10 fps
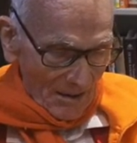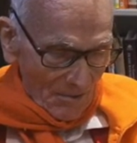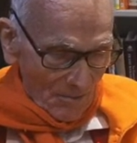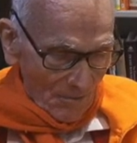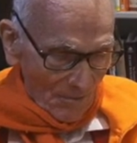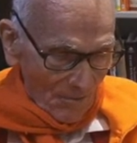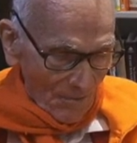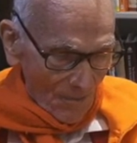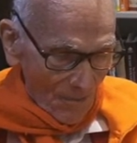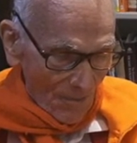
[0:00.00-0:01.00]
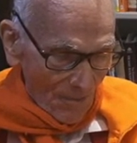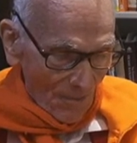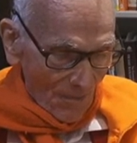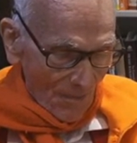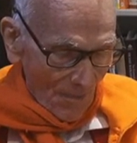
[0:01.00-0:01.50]

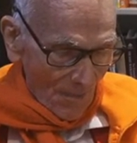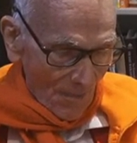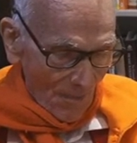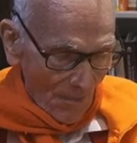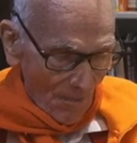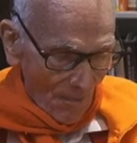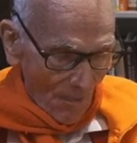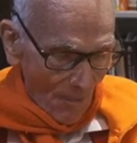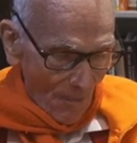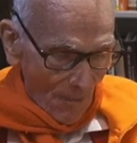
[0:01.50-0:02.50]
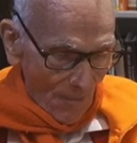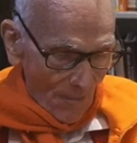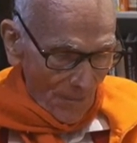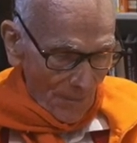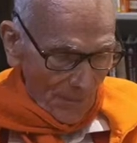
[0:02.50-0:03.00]

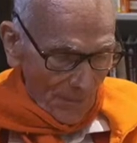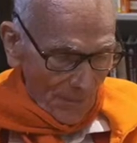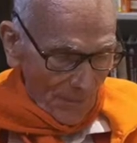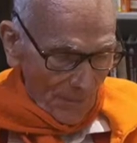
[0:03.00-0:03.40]
(not speaking)